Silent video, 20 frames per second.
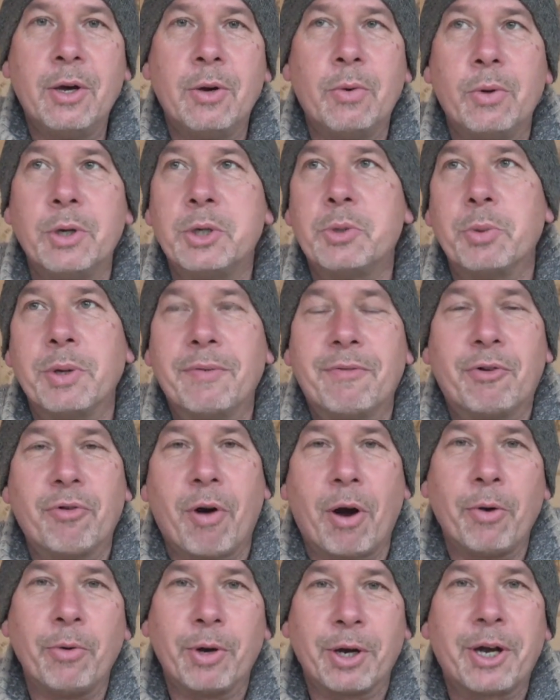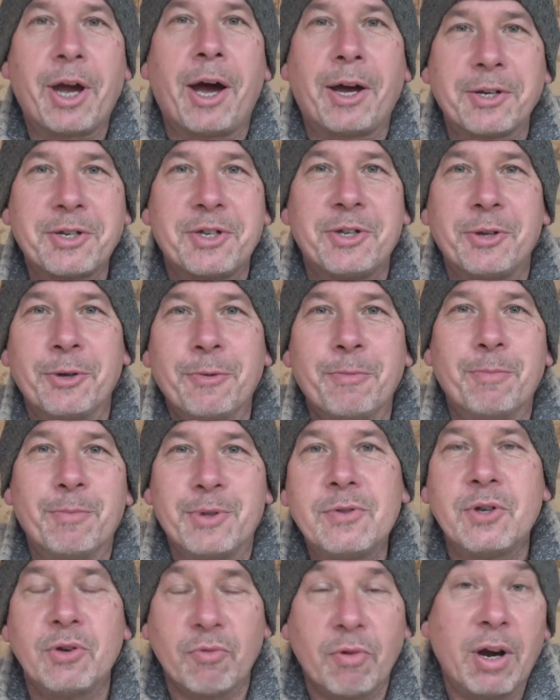which we've grown
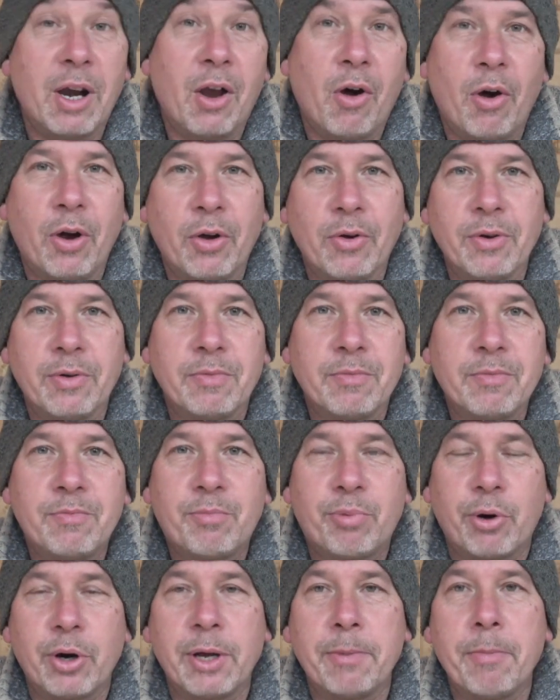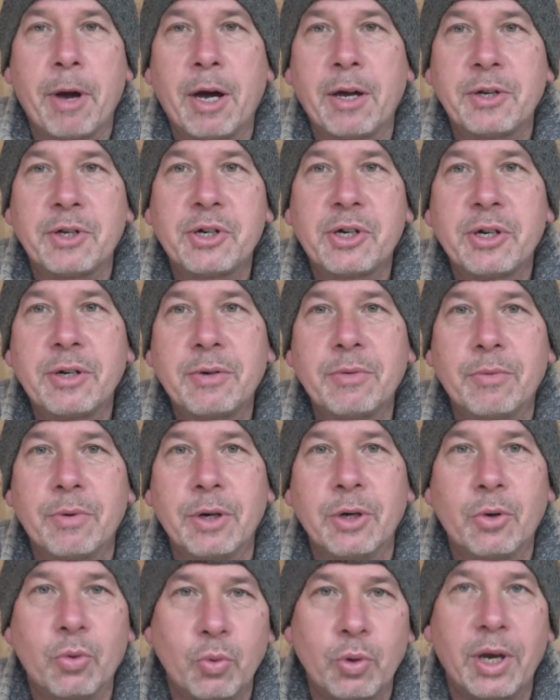accustomed to rely on pretty much.
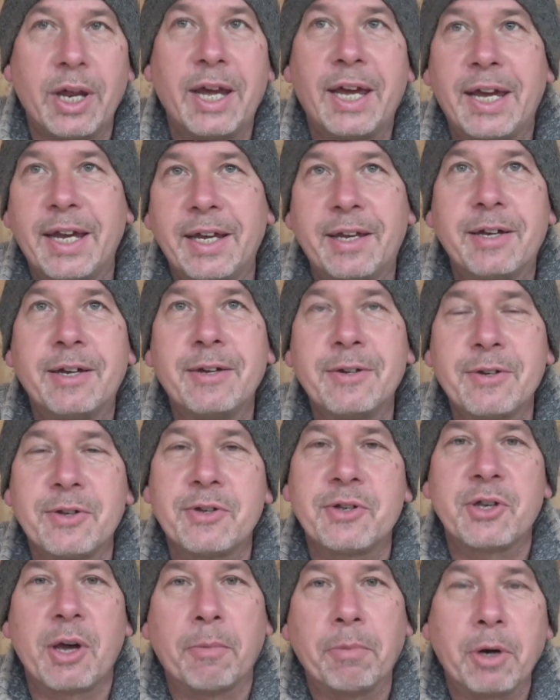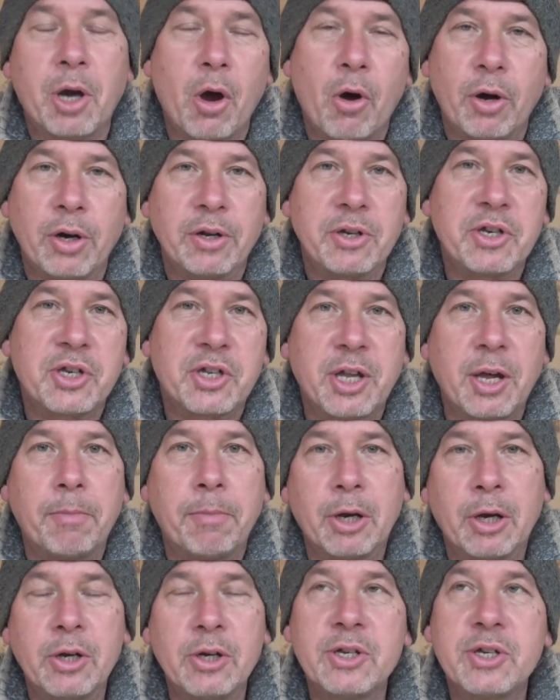We all need some kind of
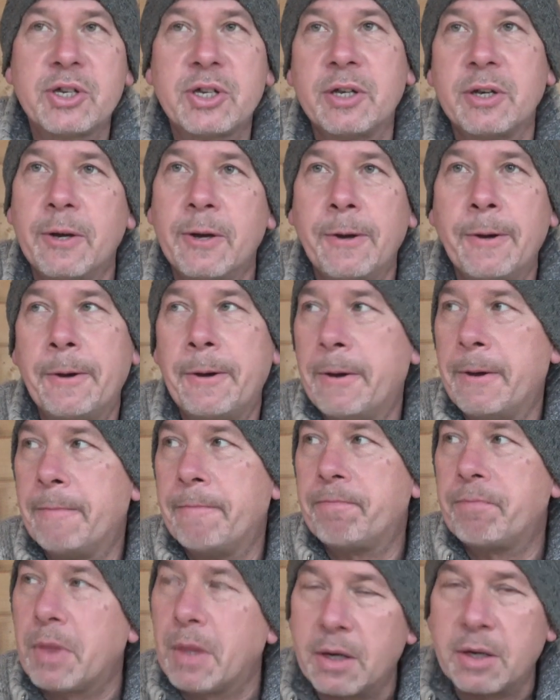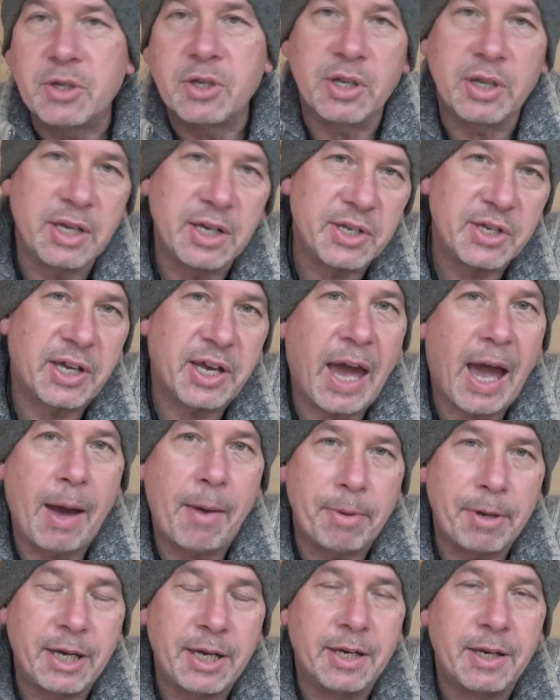stimulus. So this
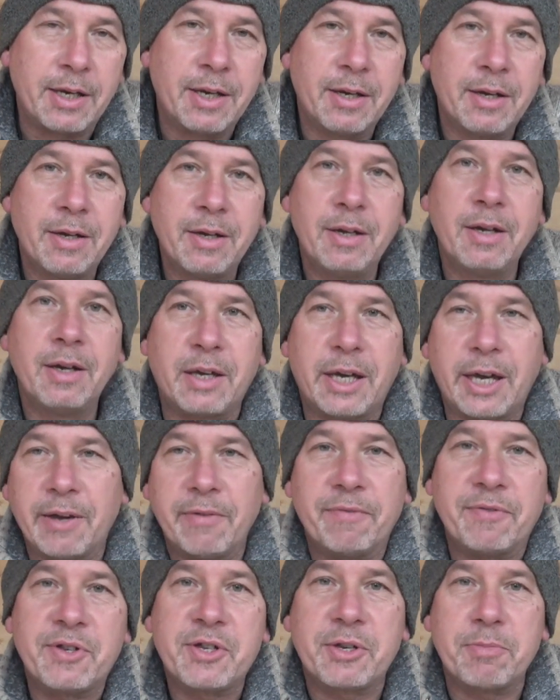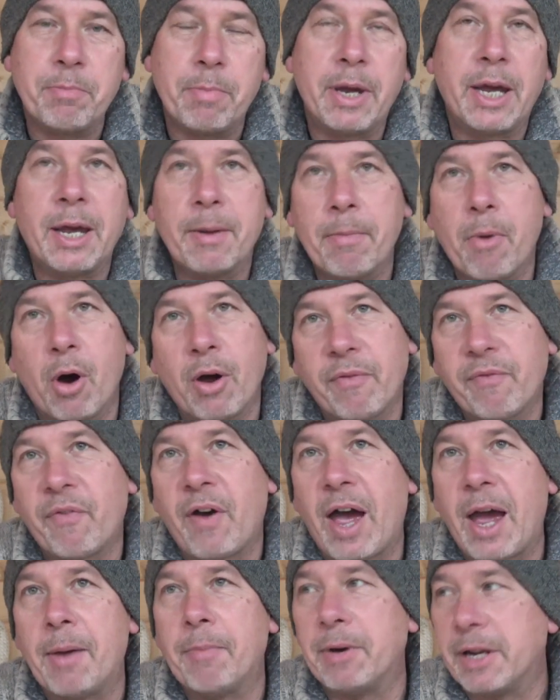cabin gives me and my
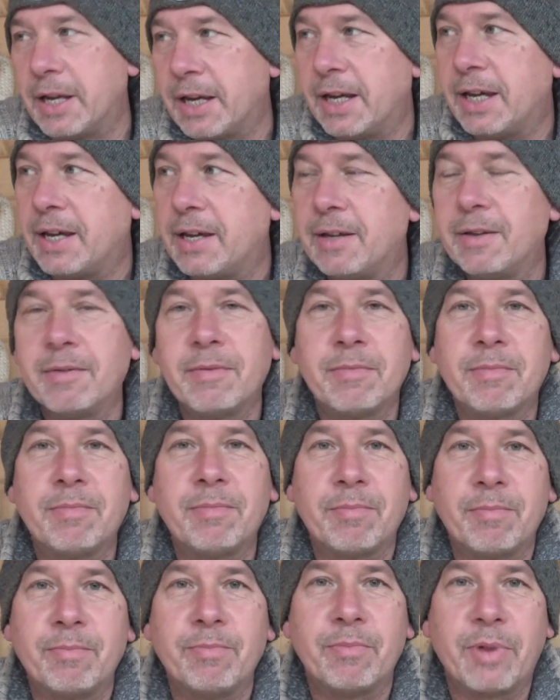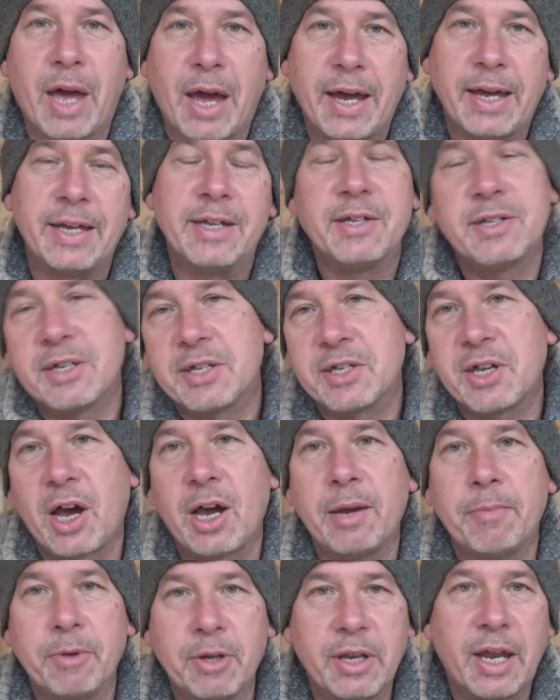family that
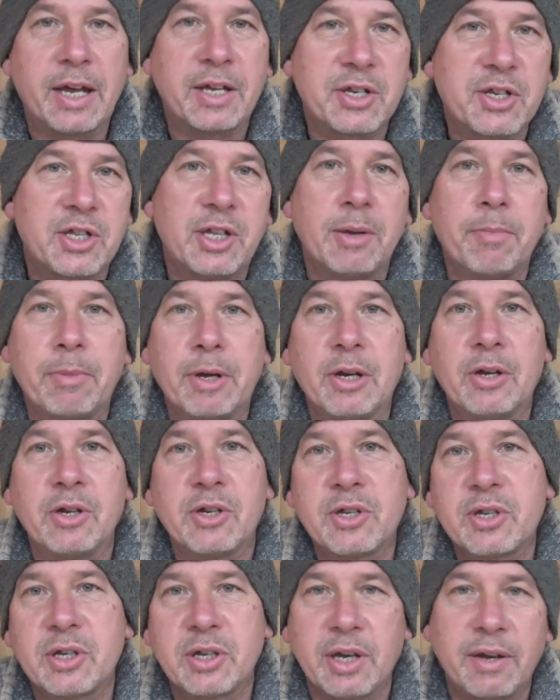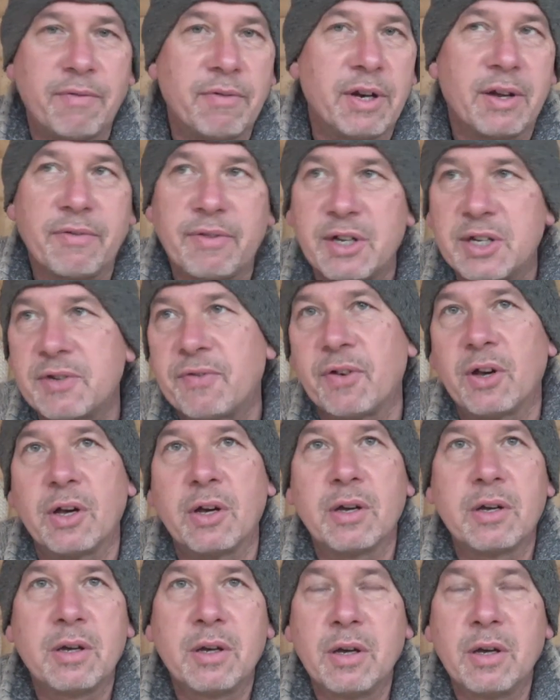entertainment, that stimulus, even if it's for